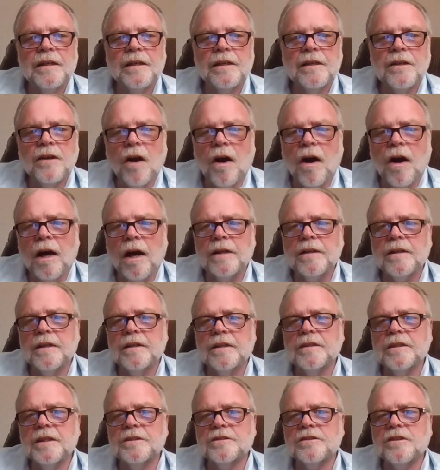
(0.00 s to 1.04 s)

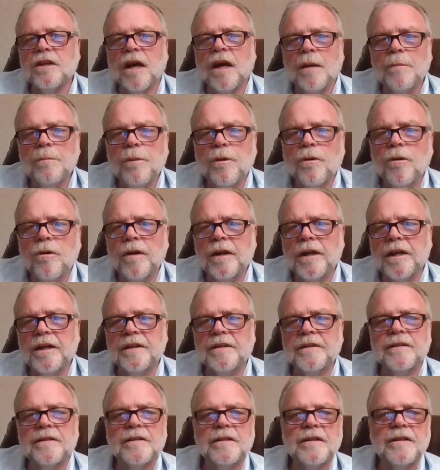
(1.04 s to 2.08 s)
God is humble
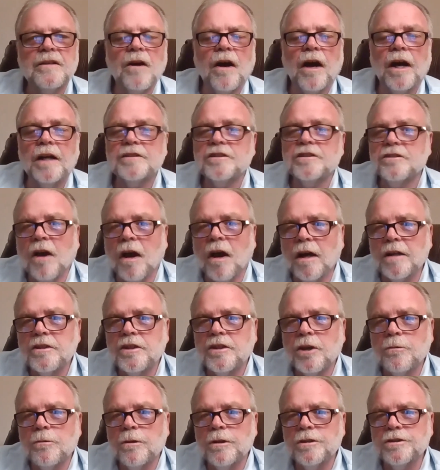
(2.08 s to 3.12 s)
in God's
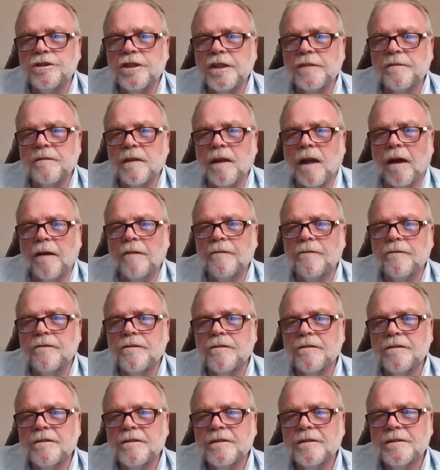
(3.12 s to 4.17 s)
non-coercive love,
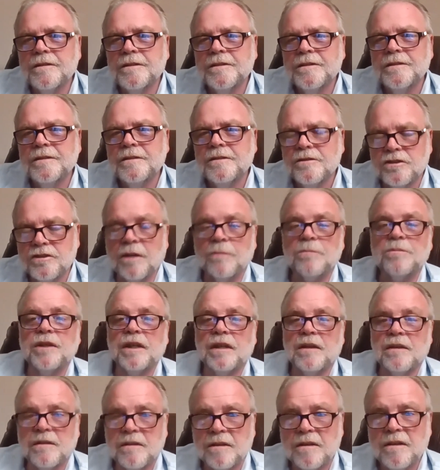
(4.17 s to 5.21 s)

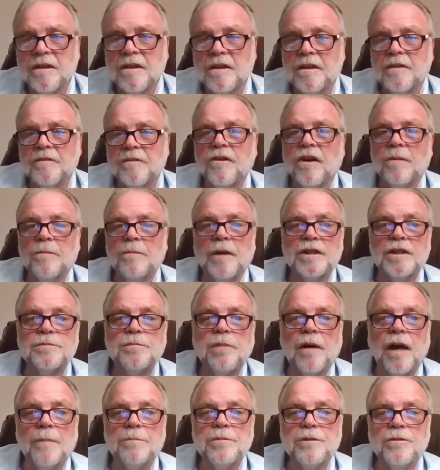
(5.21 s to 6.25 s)
something very much
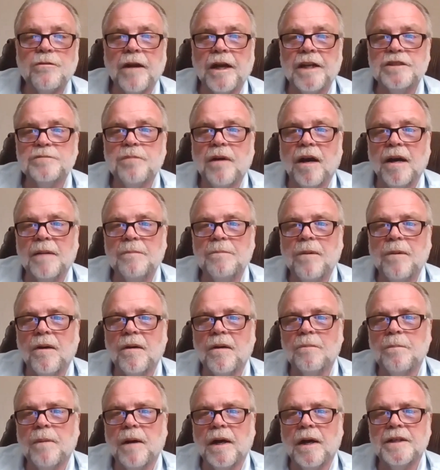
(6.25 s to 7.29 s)
popularized by
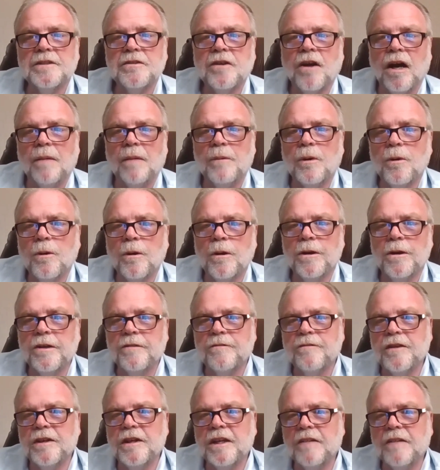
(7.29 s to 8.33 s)
Tom Oord,
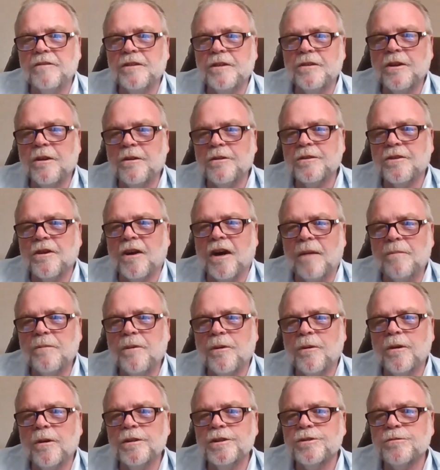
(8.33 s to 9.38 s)
if any of you know Tom
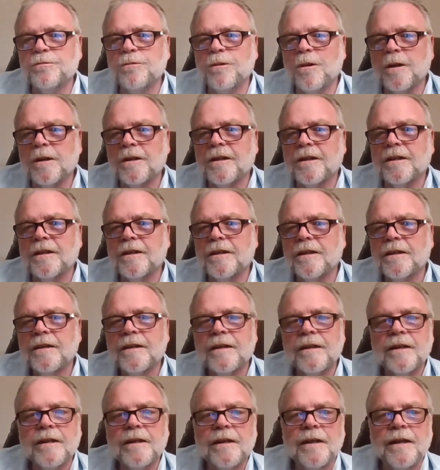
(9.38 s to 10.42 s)
Oord's work.
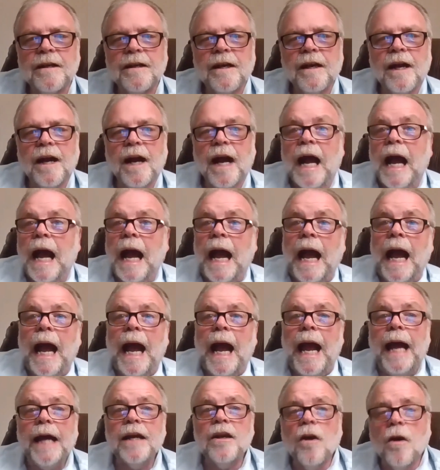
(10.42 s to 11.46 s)
And